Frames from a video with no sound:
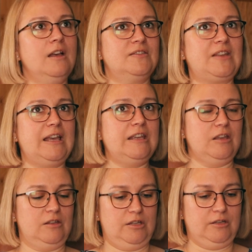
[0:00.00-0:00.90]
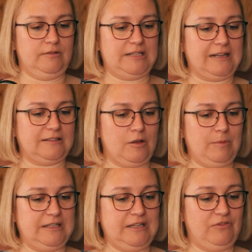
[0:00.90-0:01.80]
say your tax
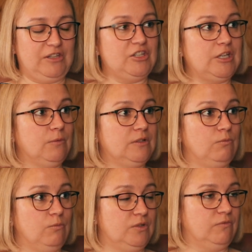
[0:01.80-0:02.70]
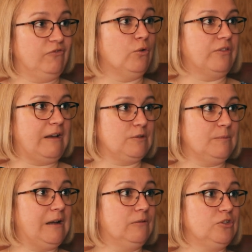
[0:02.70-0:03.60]
liability for this year was
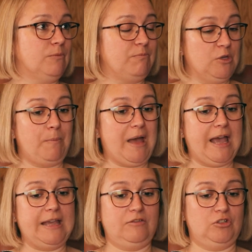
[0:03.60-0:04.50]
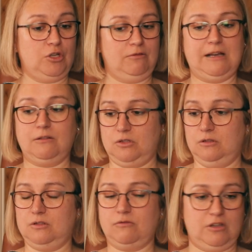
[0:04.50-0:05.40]
£4,000. You pay the
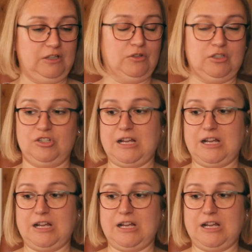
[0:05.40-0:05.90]
2000 31st of